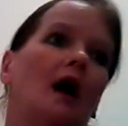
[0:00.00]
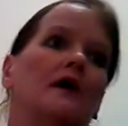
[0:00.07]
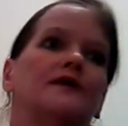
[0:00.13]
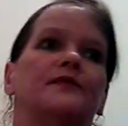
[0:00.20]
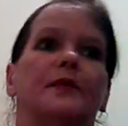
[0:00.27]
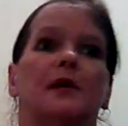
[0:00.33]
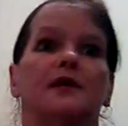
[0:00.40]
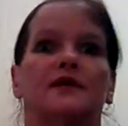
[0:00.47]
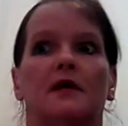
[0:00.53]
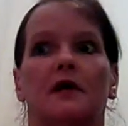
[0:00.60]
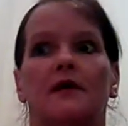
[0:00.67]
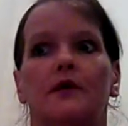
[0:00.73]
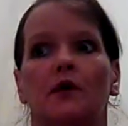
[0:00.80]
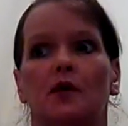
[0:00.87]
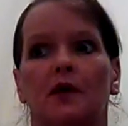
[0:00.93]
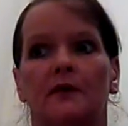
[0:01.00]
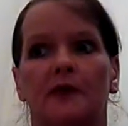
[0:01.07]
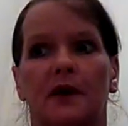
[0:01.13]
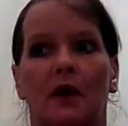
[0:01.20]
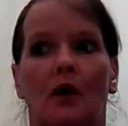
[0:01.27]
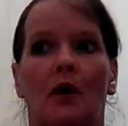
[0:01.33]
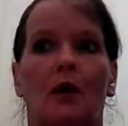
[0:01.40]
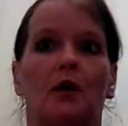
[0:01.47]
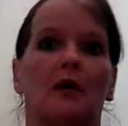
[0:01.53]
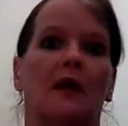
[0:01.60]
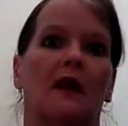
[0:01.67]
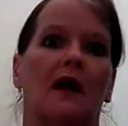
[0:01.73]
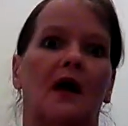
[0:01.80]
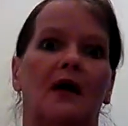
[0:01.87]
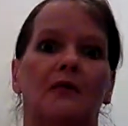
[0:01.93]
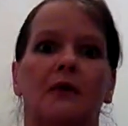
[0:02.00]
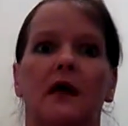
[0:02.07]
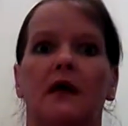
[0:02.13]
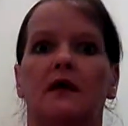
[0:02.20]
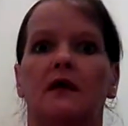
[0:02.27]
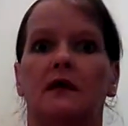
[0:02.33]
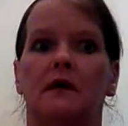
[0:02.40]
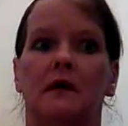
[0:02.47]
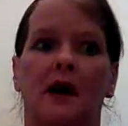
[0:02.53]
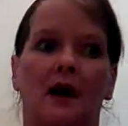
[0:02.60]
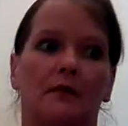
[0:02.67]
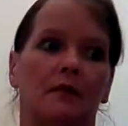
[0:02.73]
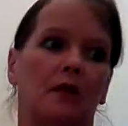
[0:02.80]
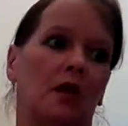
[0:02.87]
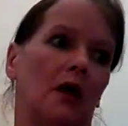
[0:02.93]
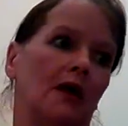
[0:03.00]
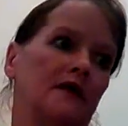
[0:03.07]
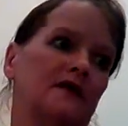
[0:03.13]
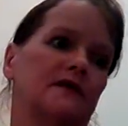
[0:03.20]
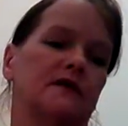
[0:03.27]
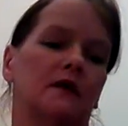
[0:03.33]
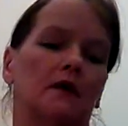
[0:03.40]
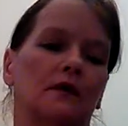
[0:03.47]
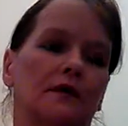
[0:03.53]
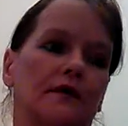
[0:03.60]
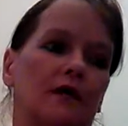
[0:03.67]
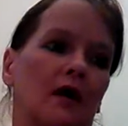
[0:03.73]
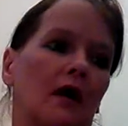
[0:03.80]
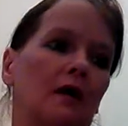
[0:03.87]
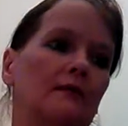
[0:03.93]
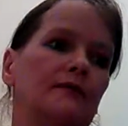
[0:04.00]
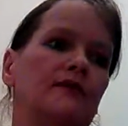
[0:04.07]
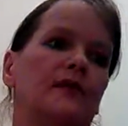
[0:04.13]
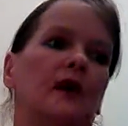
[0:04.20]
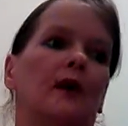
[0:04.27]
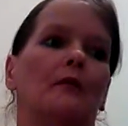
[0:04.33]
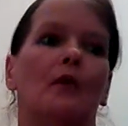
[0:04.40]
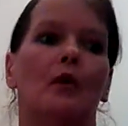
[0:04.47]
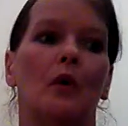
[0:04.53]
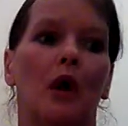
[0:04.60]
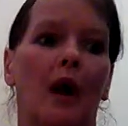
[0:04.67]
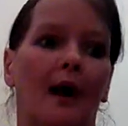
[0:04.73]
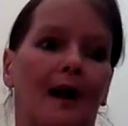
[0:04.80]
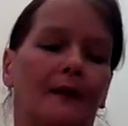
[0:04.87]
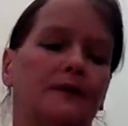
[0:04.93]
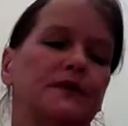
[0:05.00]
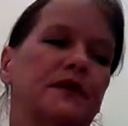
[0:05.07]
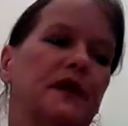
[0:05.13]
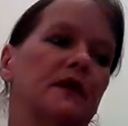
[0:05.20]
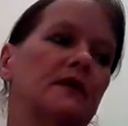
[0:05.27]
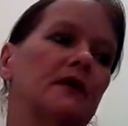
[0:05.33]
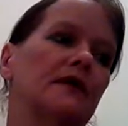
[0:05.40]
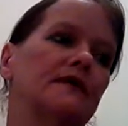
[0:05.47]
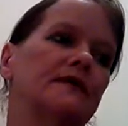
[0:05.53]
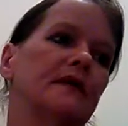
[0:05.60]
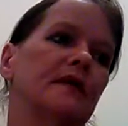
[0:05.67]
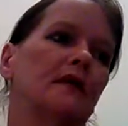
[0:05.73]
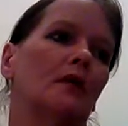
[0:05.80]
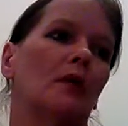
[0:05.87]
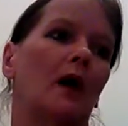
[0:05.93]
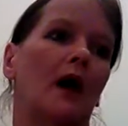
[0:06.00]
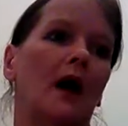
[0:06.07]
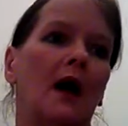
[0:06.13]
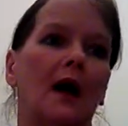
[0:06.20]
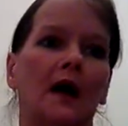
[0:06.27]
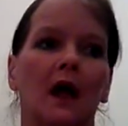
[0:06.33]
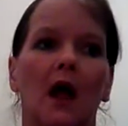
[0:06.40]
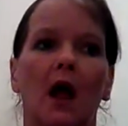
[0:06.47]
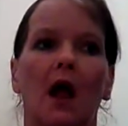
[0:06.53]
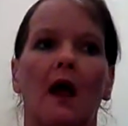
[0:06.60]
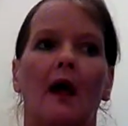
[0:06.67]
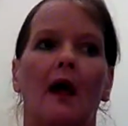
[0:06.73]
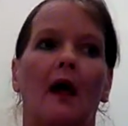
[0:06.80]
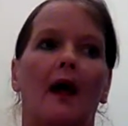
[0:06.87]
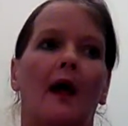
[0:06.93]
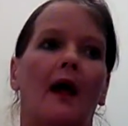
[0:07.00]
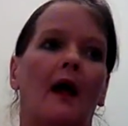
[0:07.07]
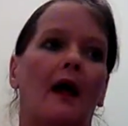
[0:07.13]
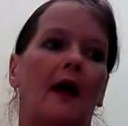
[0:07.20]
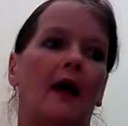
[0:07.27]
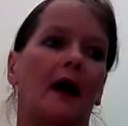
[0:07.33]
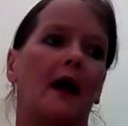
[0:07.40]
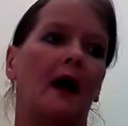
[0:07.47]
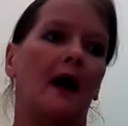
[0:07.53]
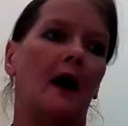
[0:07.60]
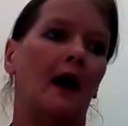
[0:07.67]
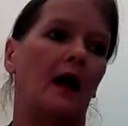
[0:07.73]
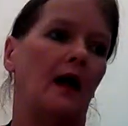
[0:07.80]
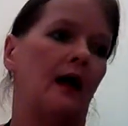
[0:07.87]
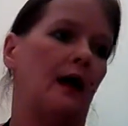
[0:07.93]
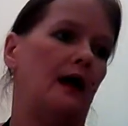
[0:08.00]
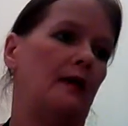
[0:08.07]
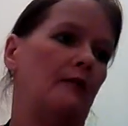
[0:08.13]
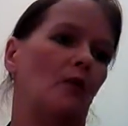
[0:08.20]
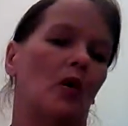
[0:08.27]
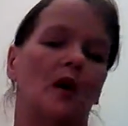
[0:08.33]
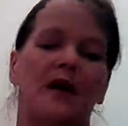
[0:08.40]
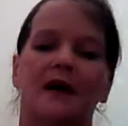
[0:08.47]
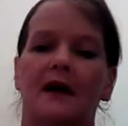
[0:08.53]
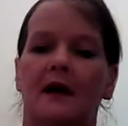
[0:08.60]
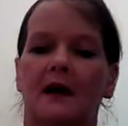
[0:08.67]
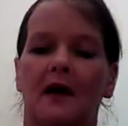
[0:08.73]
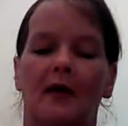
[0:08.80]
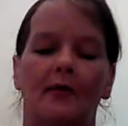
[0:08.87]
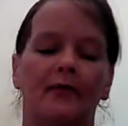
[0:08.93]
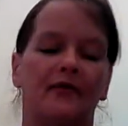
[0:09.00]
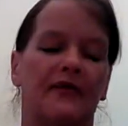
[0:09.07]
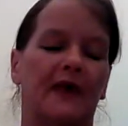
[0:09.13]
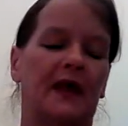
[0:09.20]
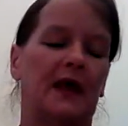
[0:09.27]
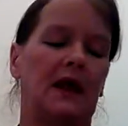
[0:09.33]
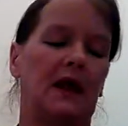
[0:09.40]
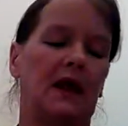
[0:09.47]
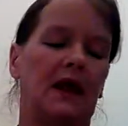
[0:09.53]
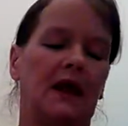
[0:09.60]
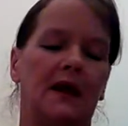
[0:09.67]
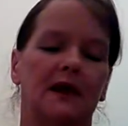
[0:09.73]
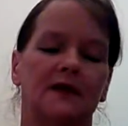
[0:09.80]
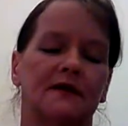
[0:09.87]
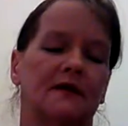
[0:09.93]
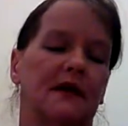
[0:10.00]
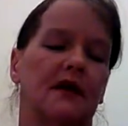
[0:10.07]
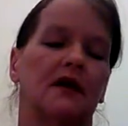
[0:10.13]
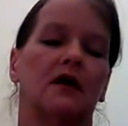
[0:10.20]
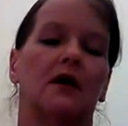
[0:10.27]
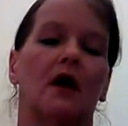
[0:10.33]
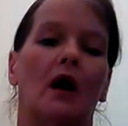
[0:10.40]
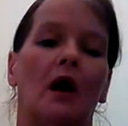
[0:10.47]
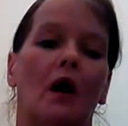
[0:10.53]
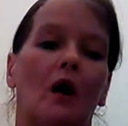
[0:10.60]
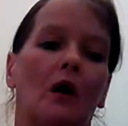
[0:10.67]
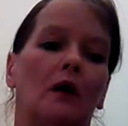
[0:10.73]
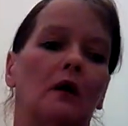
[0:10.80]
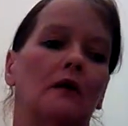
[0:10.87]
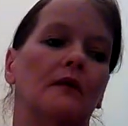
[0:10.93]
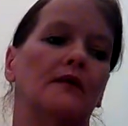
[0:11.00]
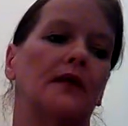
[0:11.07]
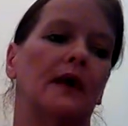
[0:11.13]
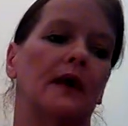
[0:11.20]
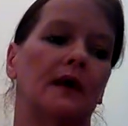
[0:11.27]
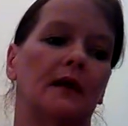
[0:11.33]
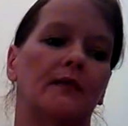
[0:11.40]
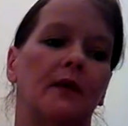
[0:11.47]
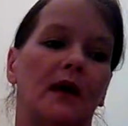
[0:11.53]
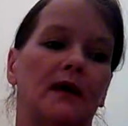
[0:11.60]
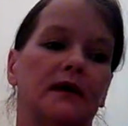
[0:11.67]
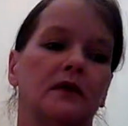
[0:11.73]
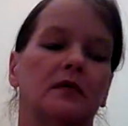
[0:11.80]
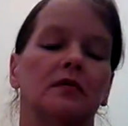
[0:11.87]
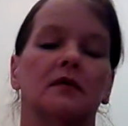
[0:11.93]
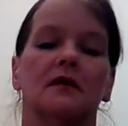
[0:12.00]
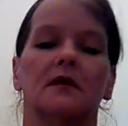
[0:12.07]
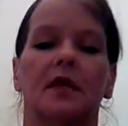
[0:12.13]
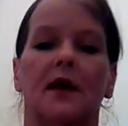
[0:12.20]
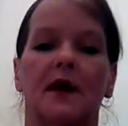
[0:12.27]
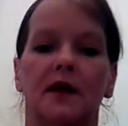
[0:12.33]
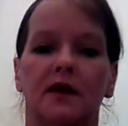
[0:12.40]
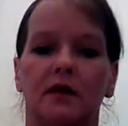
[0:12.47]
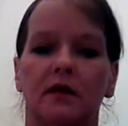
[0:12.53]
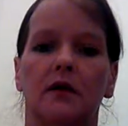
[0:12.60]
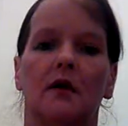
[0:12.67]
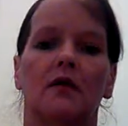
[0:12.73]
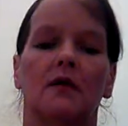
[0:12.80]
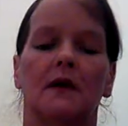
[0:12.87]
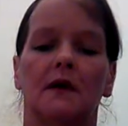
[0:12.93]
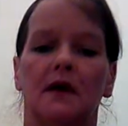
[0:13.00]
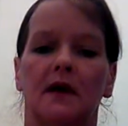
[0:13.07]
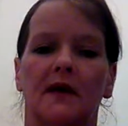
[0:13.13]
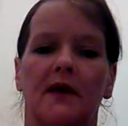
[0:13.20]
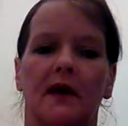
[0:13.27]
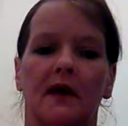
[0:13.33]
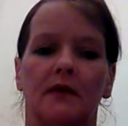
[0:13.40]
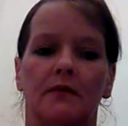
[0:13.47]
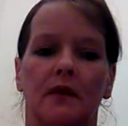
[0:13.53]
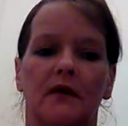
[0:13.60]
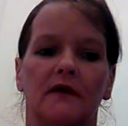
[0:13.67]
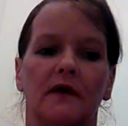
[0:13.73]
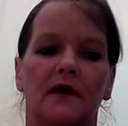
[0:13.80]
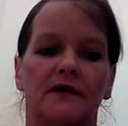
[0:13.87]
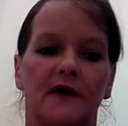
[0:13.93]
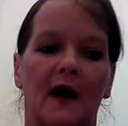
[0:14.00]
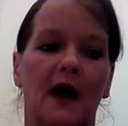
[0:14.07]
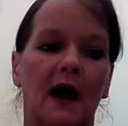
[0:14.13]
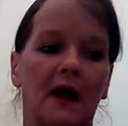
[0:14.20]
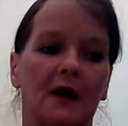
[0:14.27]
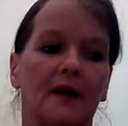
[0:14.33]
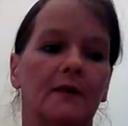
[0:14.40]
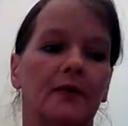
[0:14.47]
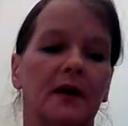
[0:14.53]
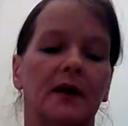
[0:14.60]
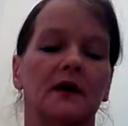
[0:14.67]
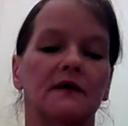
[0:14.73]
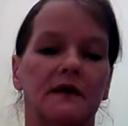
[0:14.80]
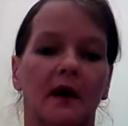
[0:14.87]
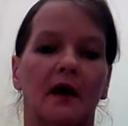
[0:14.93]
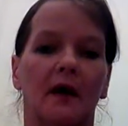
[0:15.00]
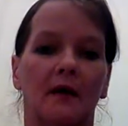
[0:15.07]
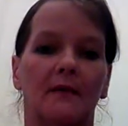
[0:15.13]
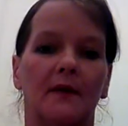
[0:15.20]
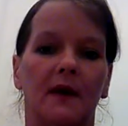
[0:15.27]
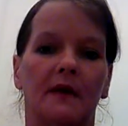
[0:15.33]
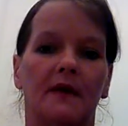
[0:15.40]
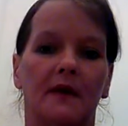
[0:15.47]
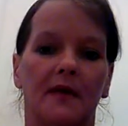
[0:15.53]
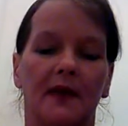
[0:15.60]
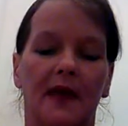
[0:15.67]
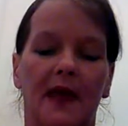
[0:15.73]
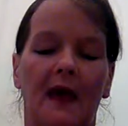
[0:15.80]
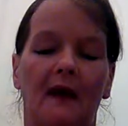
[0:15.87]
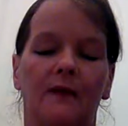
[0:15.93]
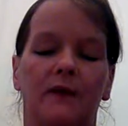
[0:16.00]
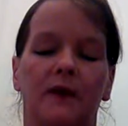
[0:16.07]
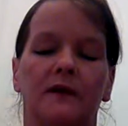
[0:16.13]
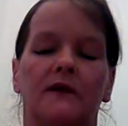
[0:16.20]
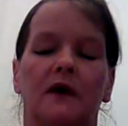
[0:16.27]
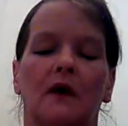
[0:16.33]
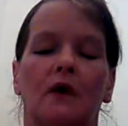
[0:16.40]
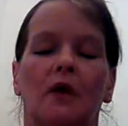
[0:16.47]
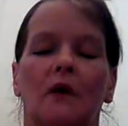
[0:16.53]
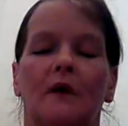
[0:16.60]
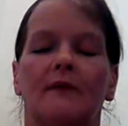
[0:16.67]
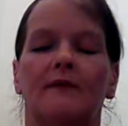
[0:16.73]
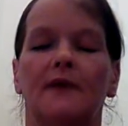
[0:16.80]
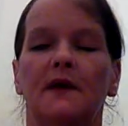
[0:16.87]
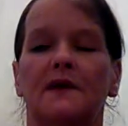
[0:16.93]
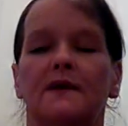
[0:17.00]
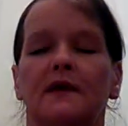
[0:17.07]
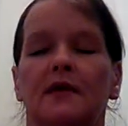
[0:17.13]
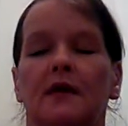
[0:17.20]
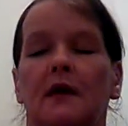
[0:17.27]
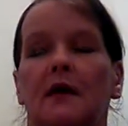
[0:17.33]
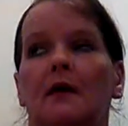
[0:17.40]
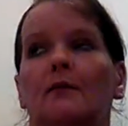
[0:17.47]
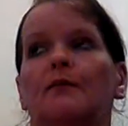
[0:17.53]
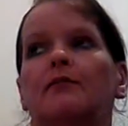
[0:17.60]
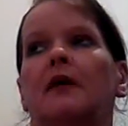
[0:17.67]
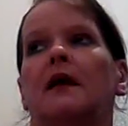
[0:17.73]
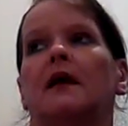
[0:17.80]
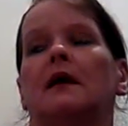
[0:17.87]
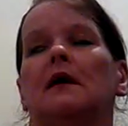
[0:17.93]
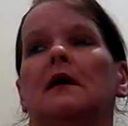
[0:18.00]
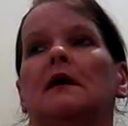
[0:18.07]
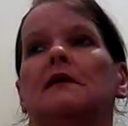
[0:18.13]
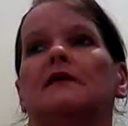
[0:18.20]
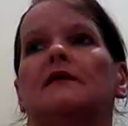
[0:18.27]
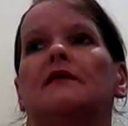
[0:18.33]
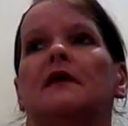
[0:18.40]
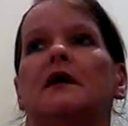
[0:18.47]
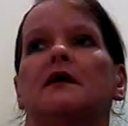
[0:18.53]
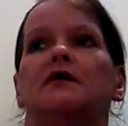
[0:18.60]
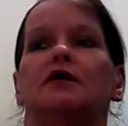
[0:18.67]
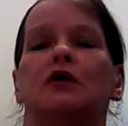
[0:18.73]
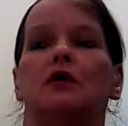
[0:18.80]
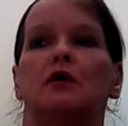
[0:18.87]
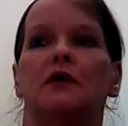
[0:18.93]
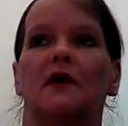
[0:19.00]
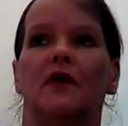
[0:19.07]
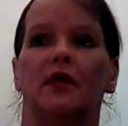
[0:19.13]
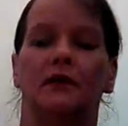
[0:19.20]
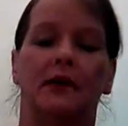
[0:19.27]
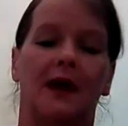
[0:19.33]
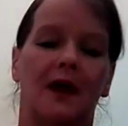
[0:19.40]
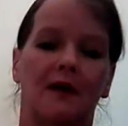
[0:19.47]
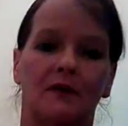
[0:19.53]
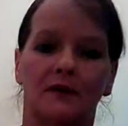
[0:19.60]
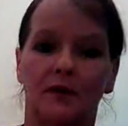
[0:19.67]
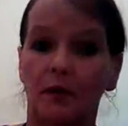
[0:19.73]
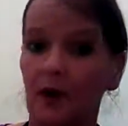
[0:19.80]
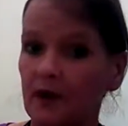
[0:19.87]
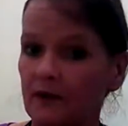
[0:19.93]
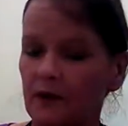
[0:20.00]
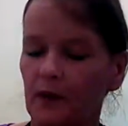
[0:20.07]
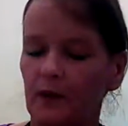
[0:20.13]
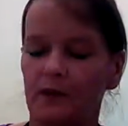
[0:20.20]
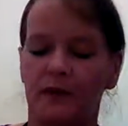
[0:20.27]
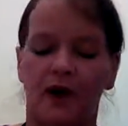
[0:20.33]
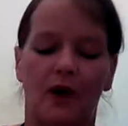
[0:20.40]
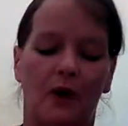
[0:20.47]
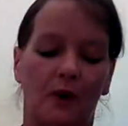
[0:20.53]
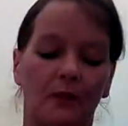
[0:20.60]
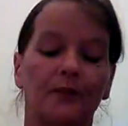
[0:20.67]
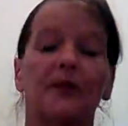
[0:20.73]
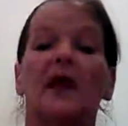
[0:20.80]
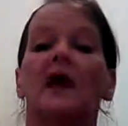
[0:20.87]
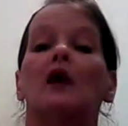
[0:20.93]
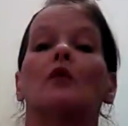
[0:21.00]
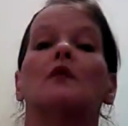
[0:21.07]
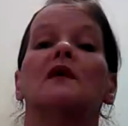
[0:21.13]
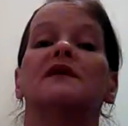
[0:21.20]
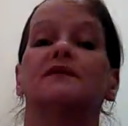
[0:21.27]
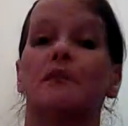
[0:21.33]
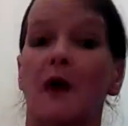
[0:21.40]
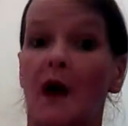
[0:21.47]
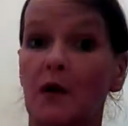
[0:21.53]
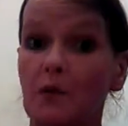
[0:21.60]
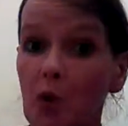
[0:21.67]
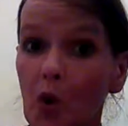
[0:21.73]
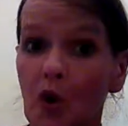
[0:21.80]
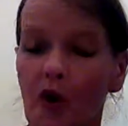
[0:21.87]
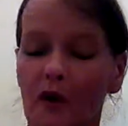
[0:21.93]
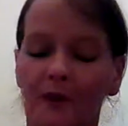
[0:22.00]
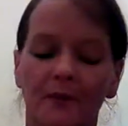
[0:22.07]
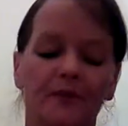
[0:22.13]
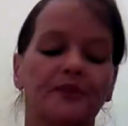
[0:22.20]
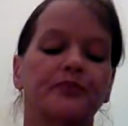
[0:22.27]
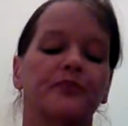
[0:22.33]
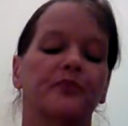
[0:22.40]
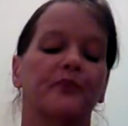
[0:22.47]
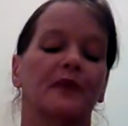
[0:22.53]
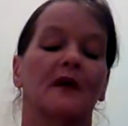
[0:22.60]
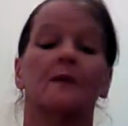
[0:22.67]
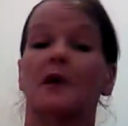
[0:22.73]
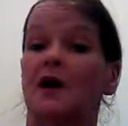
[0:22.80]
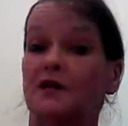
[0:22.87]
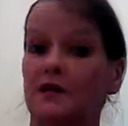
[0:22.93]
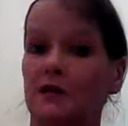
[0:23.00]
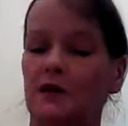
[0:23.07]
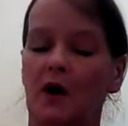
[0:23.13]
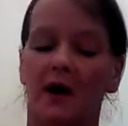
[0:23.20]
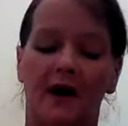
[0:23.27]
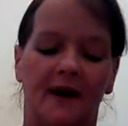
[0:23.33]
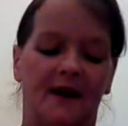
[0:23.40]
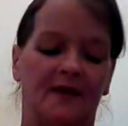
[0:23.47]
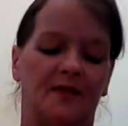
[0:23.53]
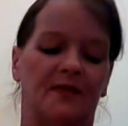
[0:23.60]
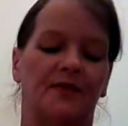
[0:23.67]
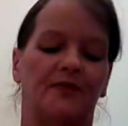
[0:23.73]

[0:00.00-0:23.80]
especially if you live in a cold climate and you've got a lot of snowstorms, you got more obstacles in the way and more hiccups, and next thing you know, they're going to make you look like you no longer care about your child because you're not making the effort to go and visit them because they're 2 to 3 hours away from you, which mine were, my two daughters.